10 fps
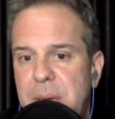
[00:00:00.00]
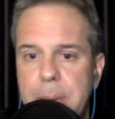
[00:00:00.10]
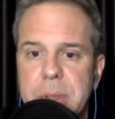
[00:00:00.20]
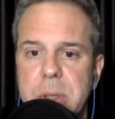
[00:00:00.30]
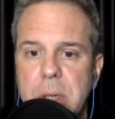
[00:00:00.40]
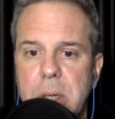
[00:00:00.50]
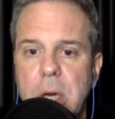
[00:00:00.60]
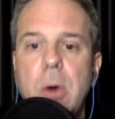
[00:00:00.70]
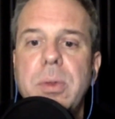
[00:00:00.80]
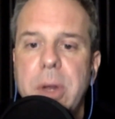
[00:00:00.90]
able to
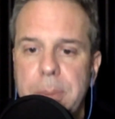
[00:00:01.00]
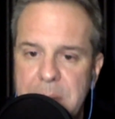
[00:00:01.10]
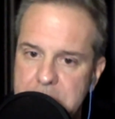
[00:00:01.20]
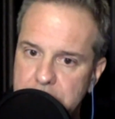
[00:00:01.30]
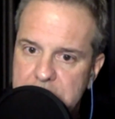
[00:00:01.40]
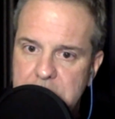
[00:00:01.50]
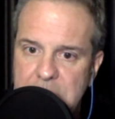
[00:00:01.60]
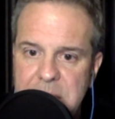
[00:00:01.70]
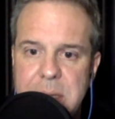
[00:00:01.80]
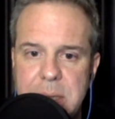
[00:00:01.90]
go there because it was
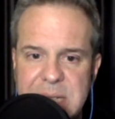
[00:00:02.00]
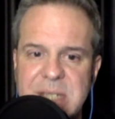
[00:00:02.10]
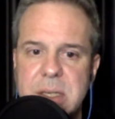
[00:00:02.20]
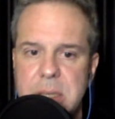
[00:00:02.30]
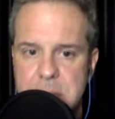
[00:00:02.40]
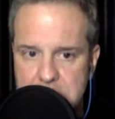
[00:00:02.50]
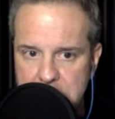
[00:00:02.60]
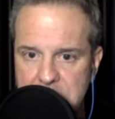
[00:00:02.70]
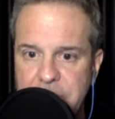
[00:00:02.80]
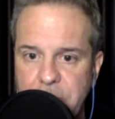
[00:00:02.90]
in distance,
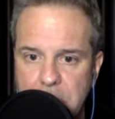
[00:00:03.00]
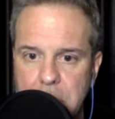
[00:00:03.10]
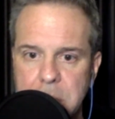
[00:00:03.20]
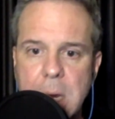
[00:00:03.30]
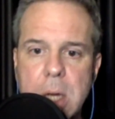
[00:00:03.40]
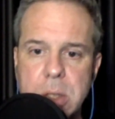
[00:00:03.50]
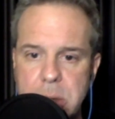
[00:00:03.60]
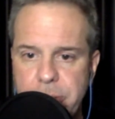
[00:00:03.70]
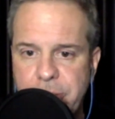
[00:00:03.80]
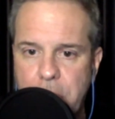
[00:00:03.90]
too difficult,
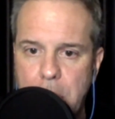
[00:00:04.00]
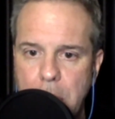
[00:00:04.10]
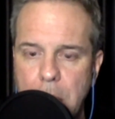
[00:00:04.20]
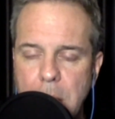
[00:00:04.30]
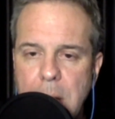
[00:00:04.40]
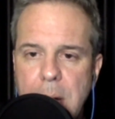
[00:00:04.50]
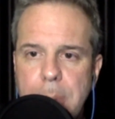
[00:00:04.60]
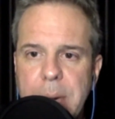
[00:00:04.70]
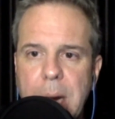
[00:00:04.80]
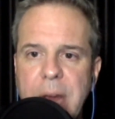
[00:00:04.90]
too far.
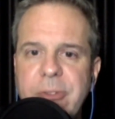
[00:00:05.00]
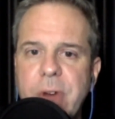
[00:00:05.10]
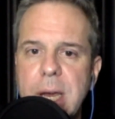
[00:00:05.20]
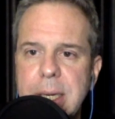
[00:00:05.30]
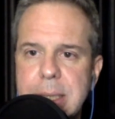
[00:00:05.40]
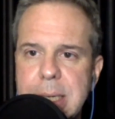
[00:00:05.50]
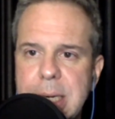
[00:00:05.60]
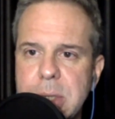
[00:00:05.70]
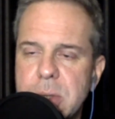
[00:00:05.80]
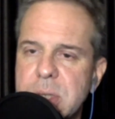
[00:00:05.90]
But I find it
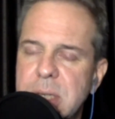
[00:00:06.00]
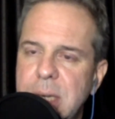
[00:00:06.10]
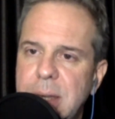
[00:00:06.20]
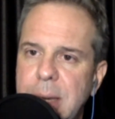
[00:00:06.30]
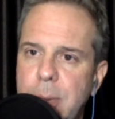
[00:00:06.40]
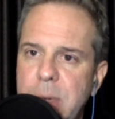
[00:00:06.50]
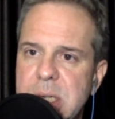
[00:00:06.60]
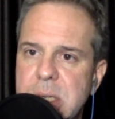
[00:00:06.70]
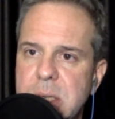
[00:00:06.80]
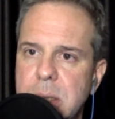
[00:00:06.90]
interesting that we
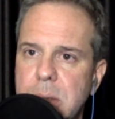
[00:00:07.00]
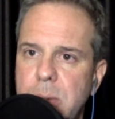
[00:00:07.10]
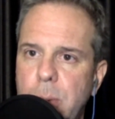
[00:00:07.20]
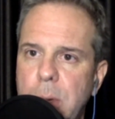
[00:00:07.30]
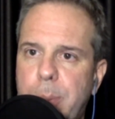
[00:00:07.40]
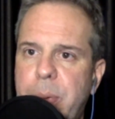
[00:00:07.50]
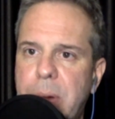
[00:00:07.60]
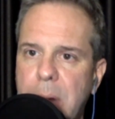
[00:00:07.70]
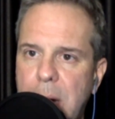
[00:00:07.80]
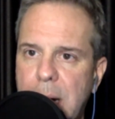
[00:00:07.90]
still will
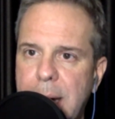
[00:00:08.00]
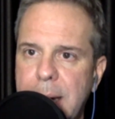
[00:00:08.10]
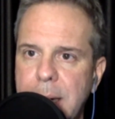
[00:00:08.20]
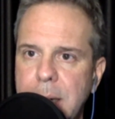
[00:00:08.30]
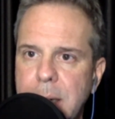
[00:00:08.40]
apply